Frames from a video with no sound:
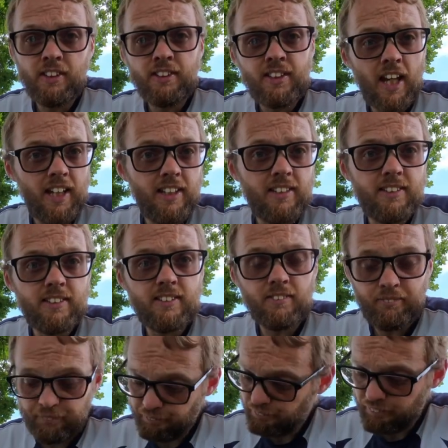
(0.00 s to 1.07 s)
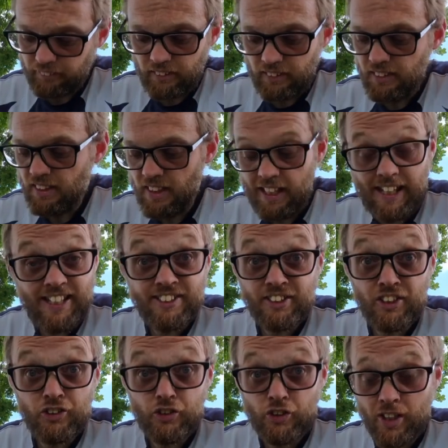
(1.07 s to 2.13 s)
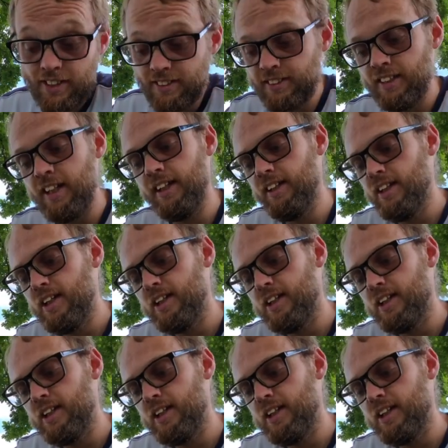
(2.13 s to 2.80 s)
The taste is interesting.